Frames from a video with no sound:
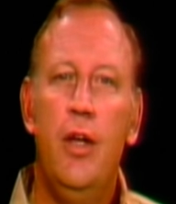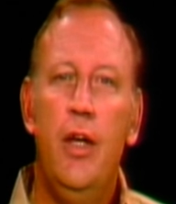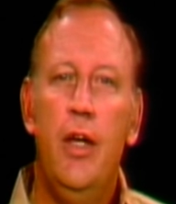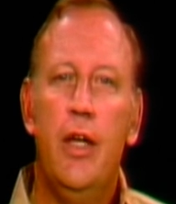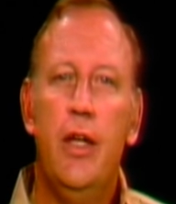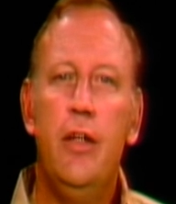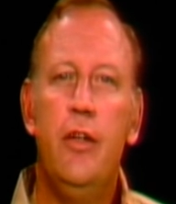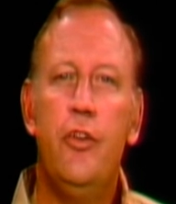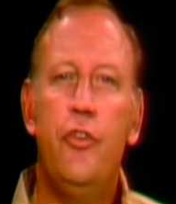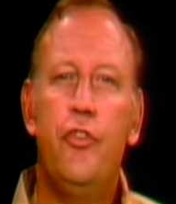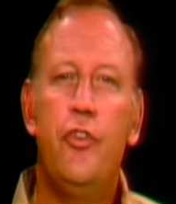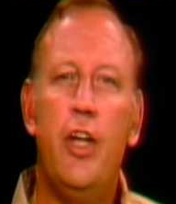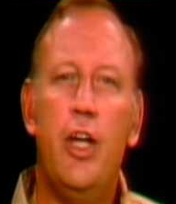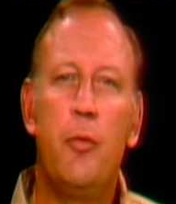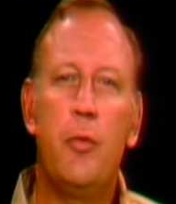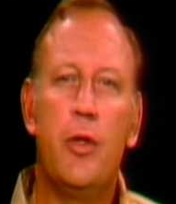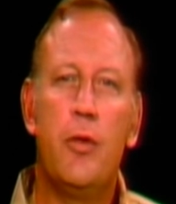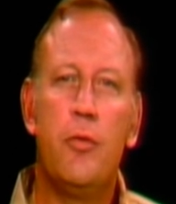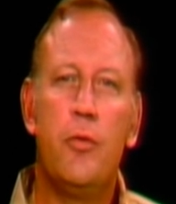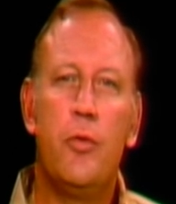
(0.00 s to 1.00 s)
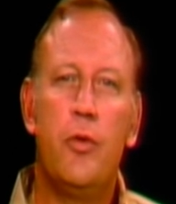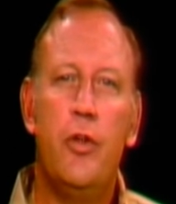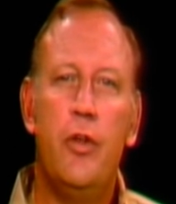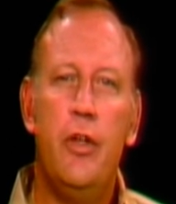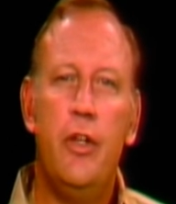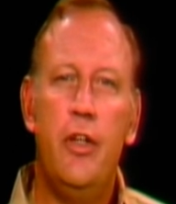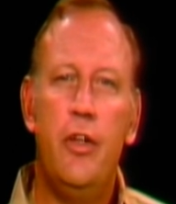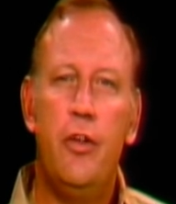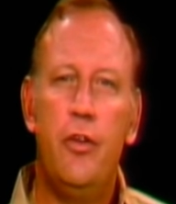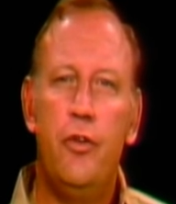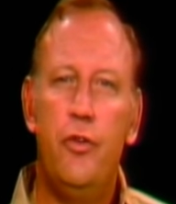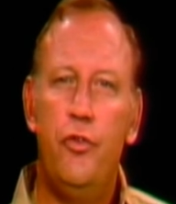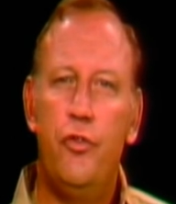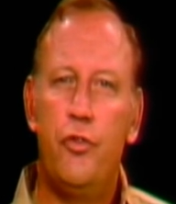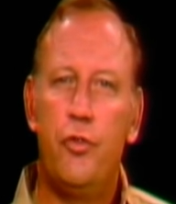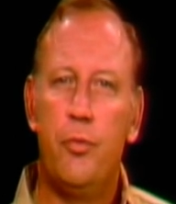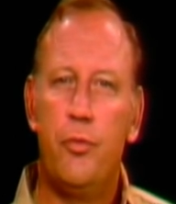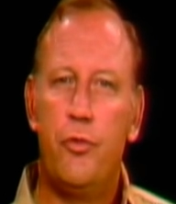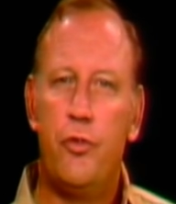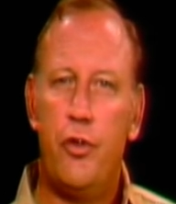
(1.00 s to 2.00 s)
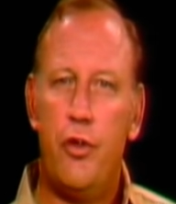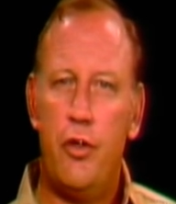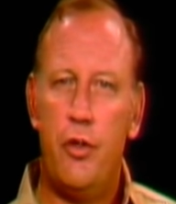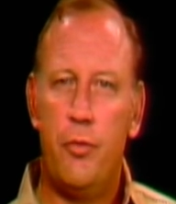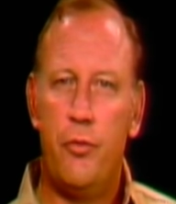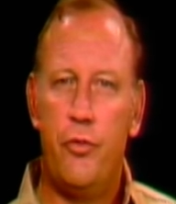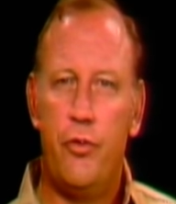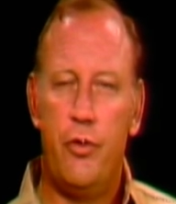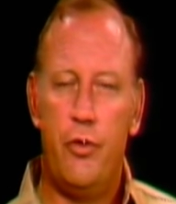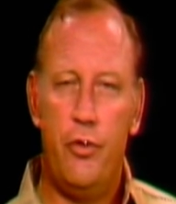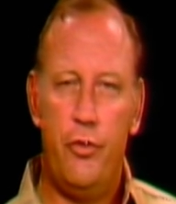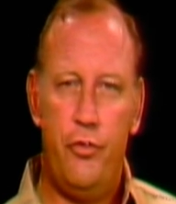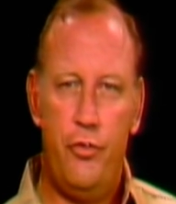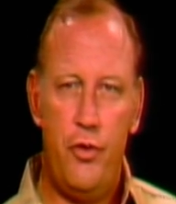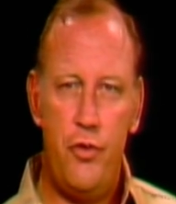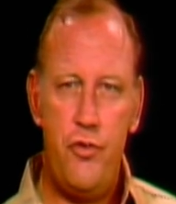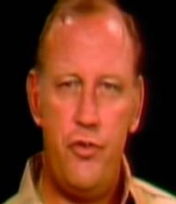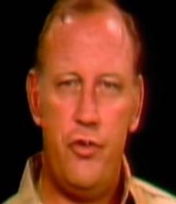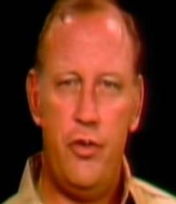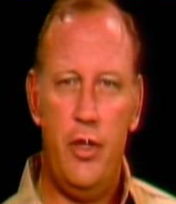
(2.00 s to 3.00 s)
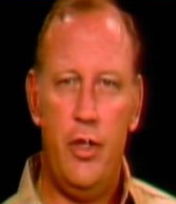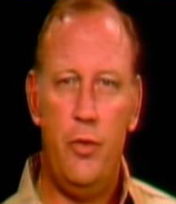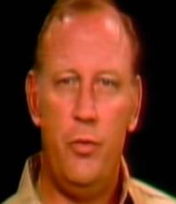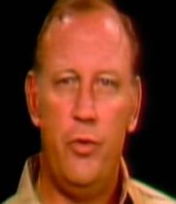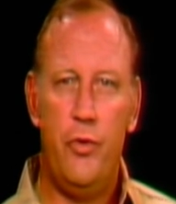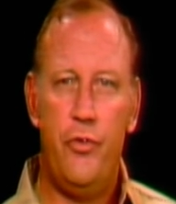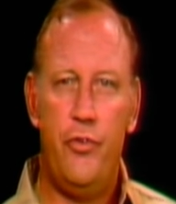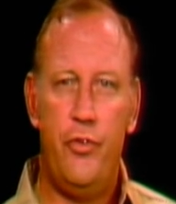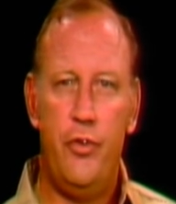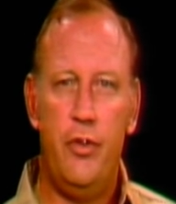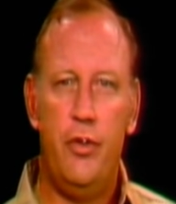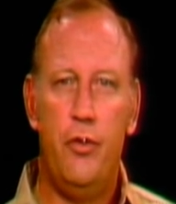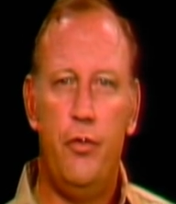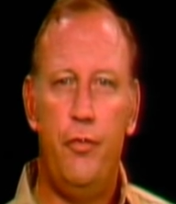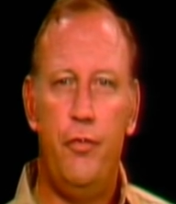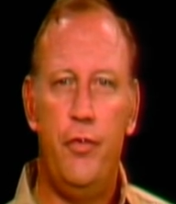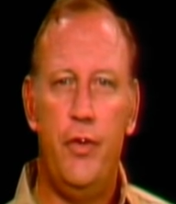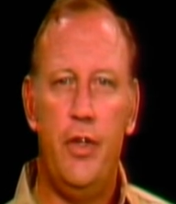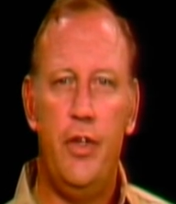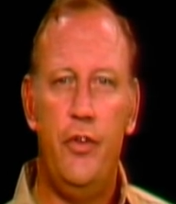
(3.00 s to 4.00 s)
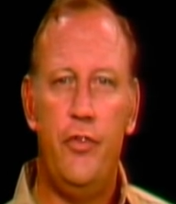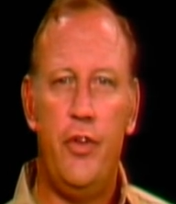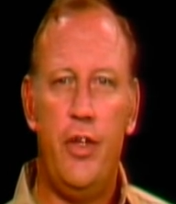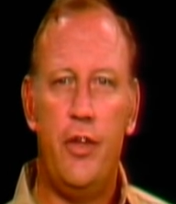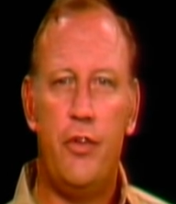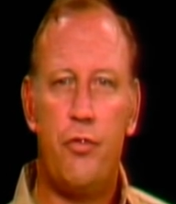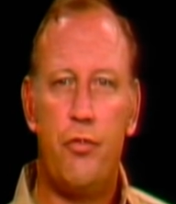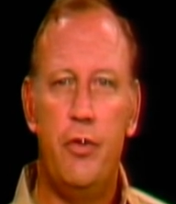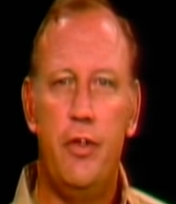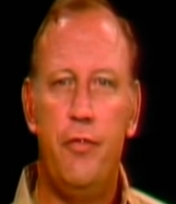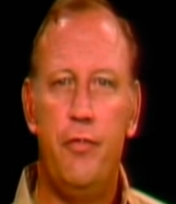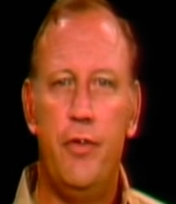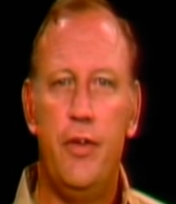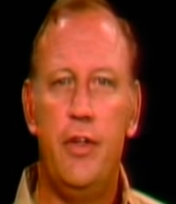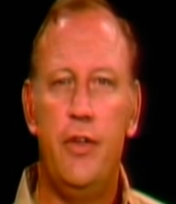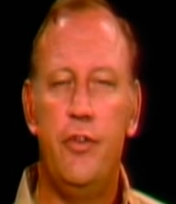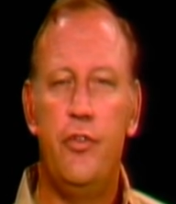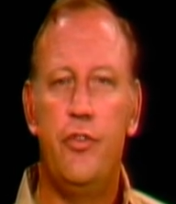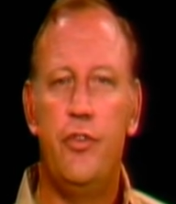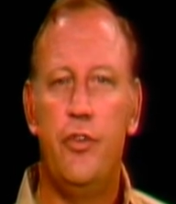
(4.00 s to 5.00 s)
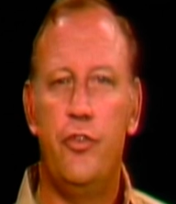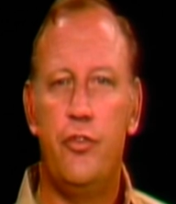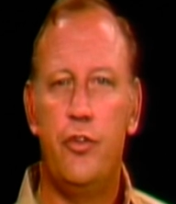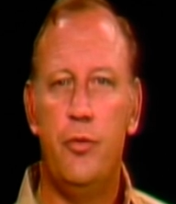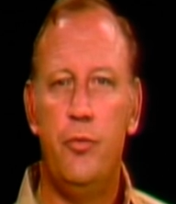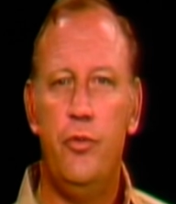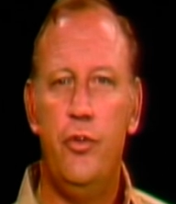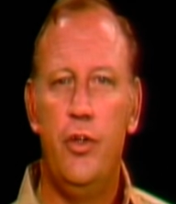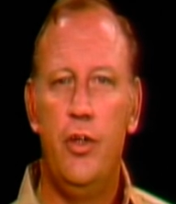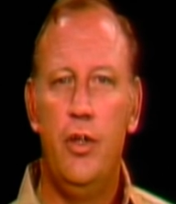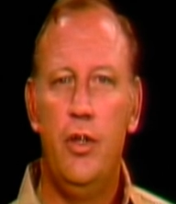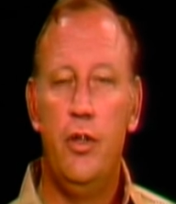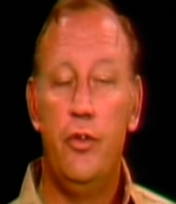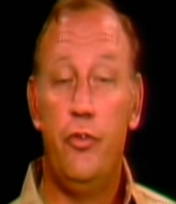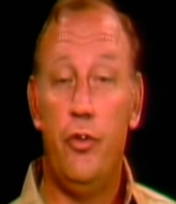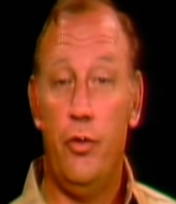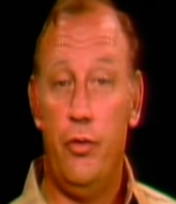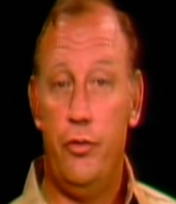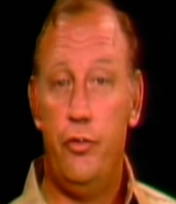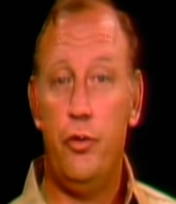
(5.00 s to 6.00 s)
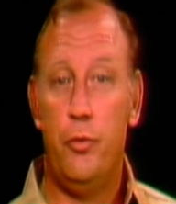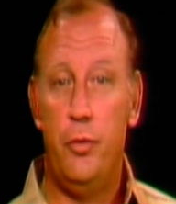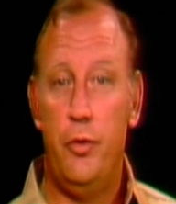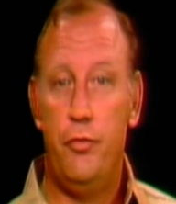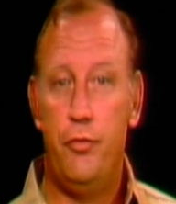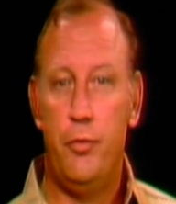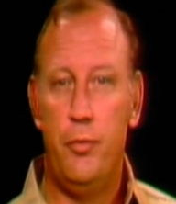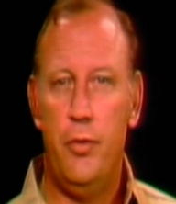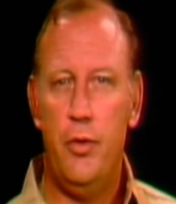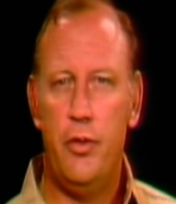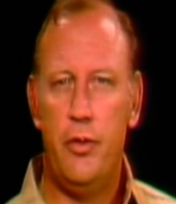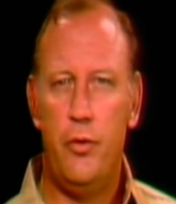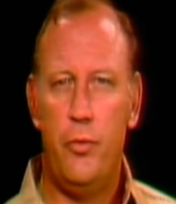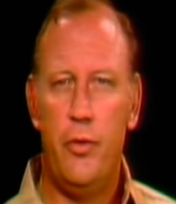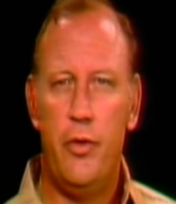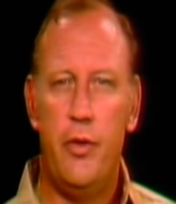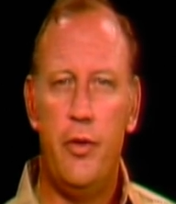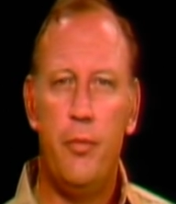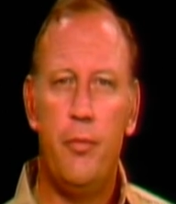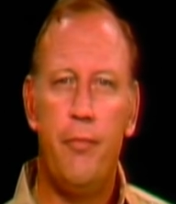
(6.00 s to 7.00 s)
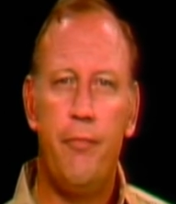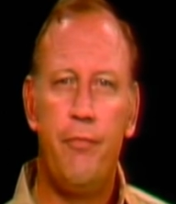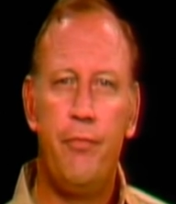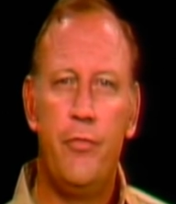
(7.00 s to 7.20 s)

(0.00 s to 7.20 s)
In this segment, we're going to introduce some terms that are associated with single-phase and three-phase systems so that you'll be familiar with them.